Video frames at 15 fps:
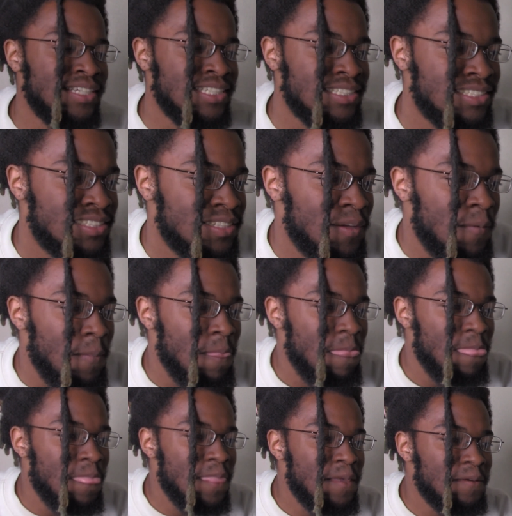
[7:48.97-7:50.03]
Are still
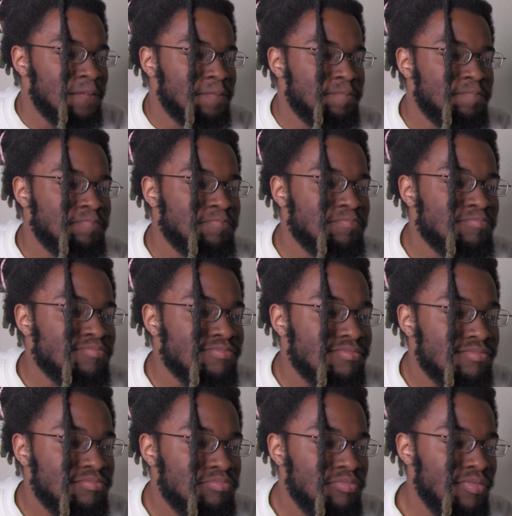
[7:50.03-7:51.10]
racist?
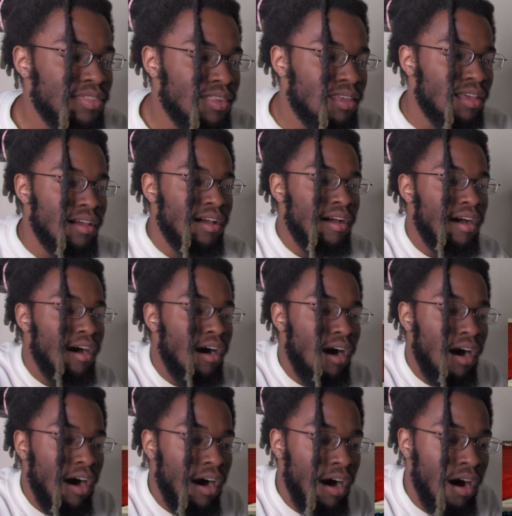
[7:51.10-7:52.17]
Disgusting?
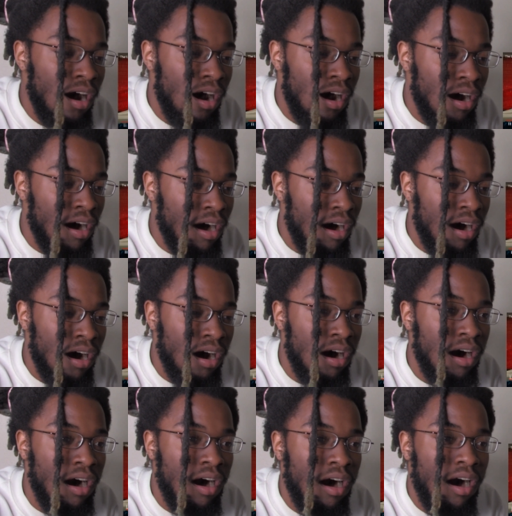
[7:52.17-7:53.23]
Now, I did use
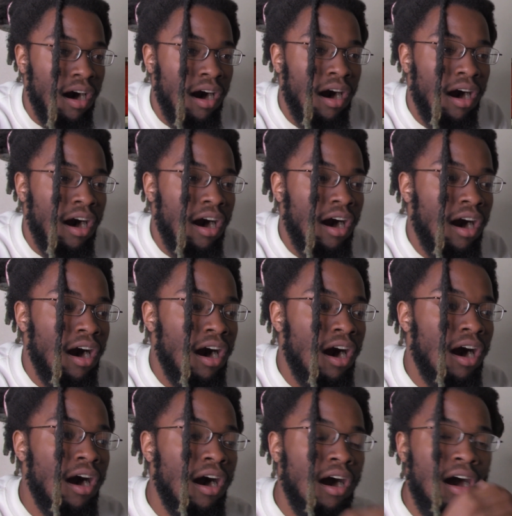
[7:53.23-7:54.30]
slurs that you
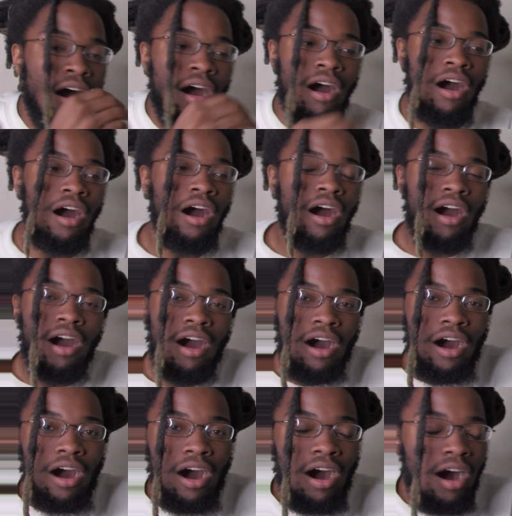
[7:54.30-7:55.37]
doubted. Some of you
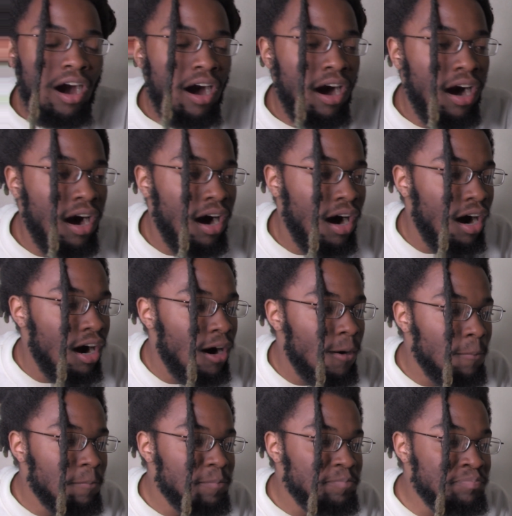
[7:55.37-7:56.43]
are still
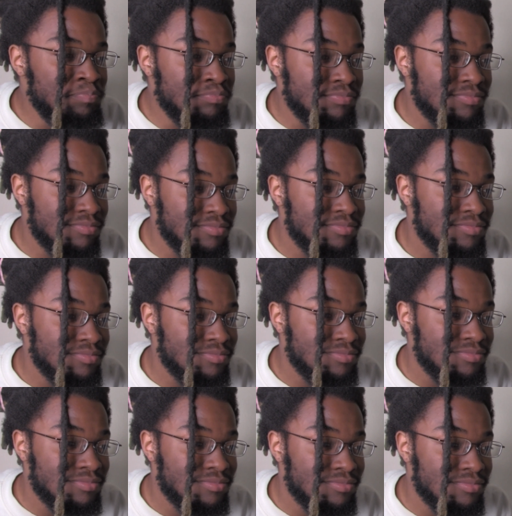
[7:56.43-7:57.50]
racist?
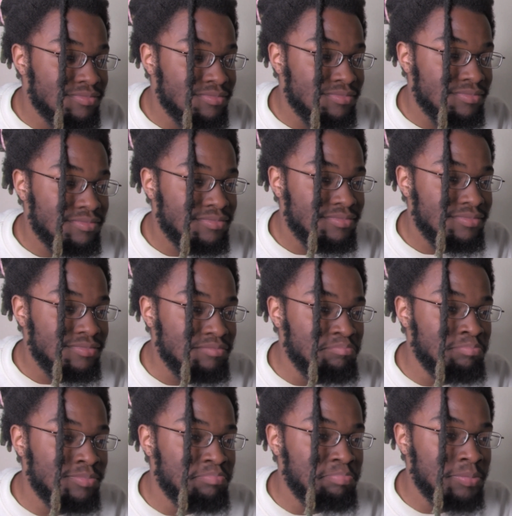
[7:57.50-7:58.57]
Disgusting?
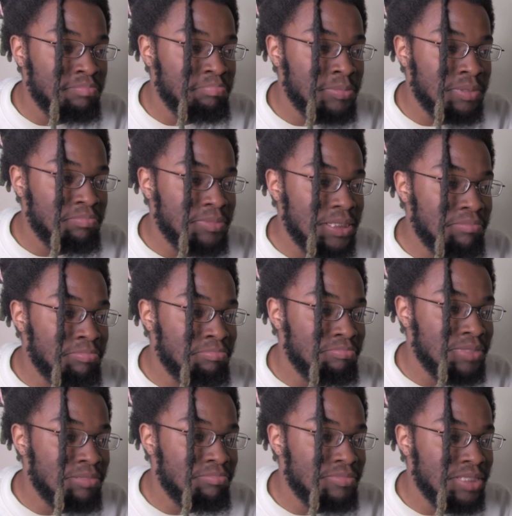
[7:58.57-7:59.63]
Now, I did use
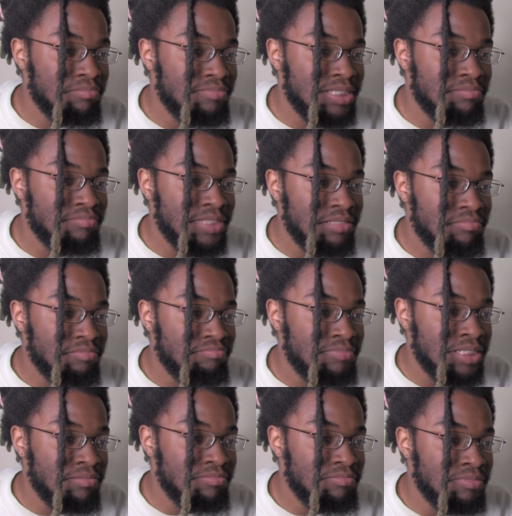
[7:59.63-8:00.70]
slurs, that is true, but that
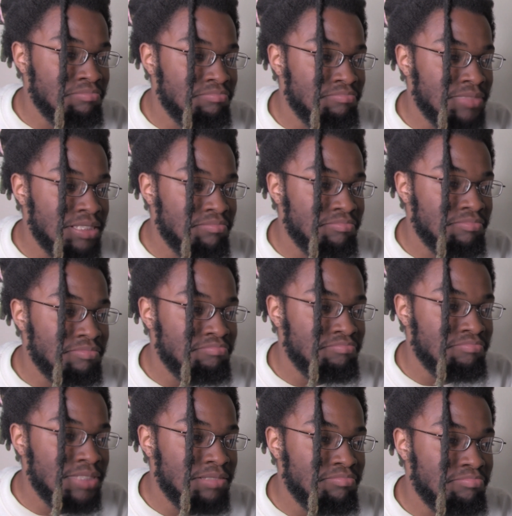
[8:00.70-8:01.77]
was forever
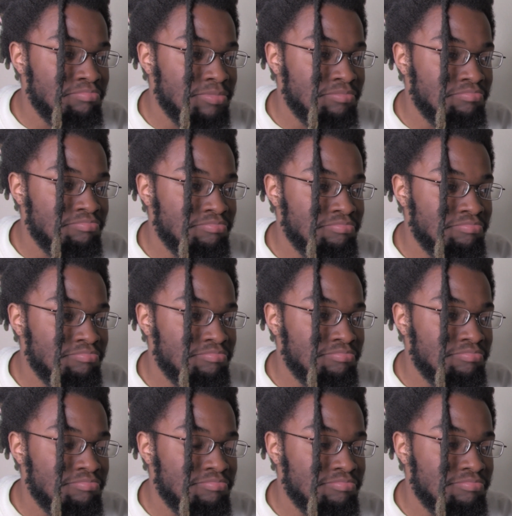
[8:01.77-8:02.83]
ago. That was like 8 weeks ago.